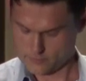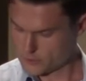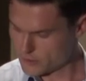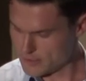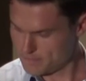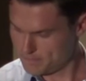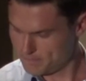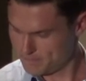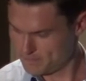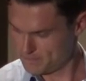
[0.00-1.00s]
You all
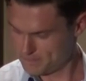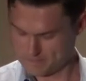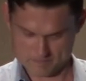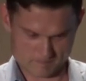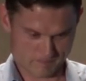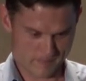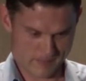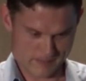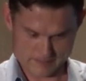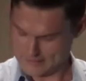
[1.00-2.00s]

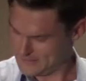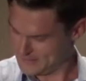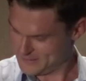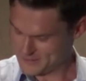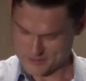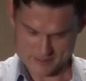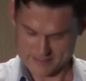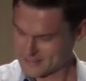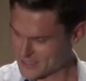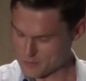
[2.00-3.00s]
right? Sorry,
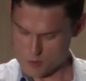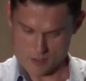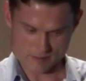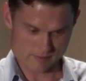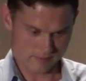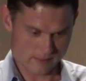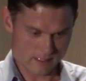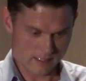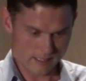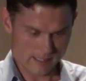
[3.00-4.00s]
get some water.
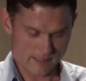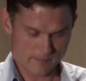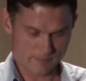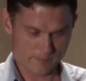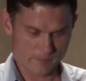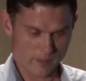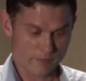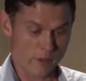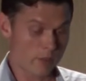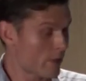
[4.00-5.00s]
Um,
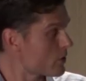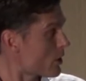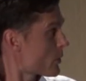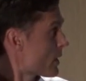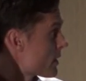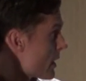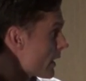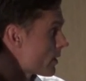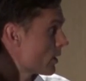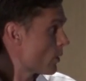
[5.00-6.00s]
Further research was
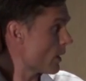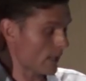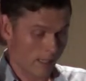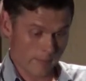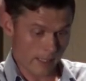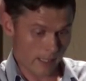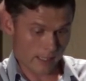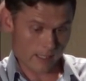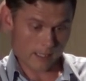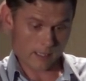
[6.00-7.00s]
undertaken on guar
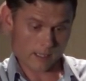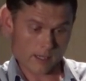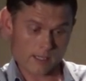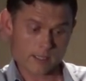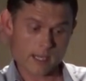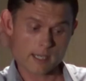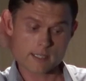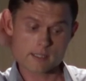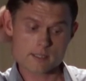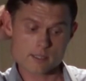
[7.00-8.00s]
in the
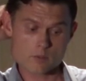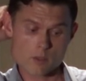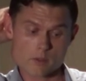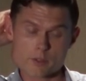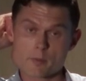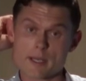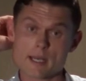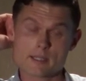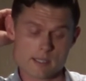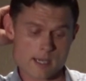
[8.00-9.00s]
1980s. This work was by
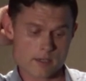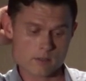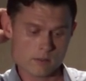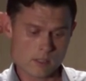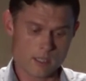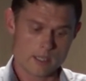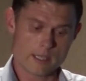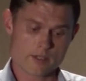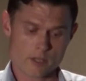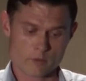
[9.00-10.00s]
Antti Aro.
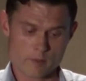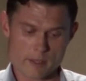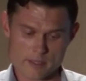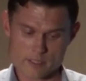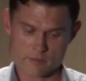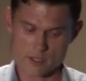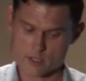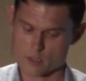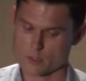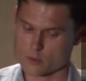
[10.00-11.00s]
It is a three-month
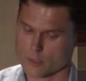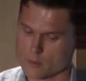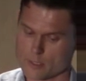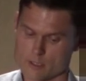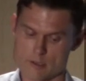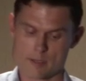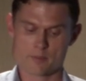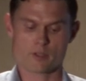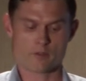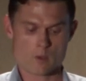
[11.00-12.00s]
intervention with 21
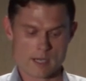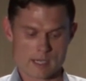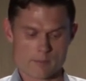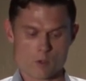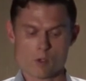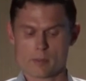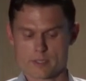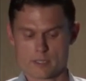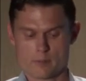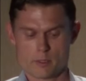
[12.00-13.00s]
grams of guar or
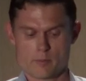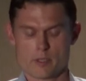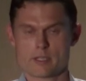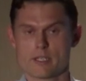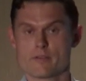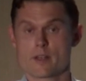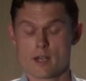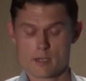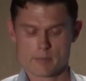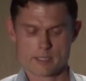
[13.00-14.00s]
placebo per day for
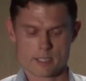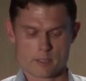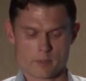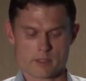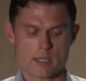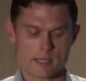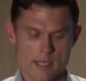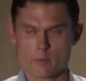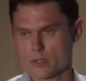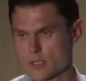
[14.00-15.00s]
nine participants, and
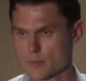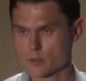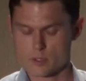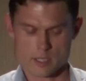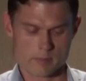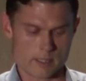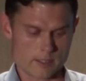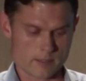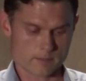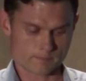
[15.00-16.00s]
again with type 2
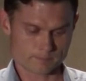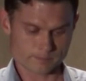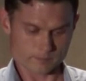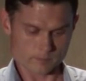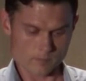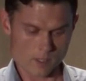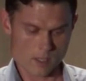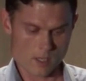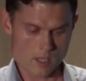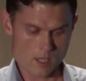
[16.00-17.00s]
diabetes.
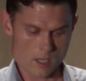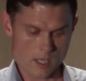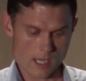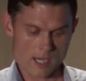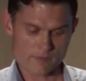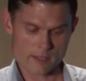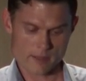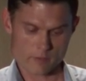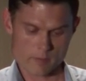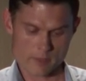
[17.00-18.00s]
After that three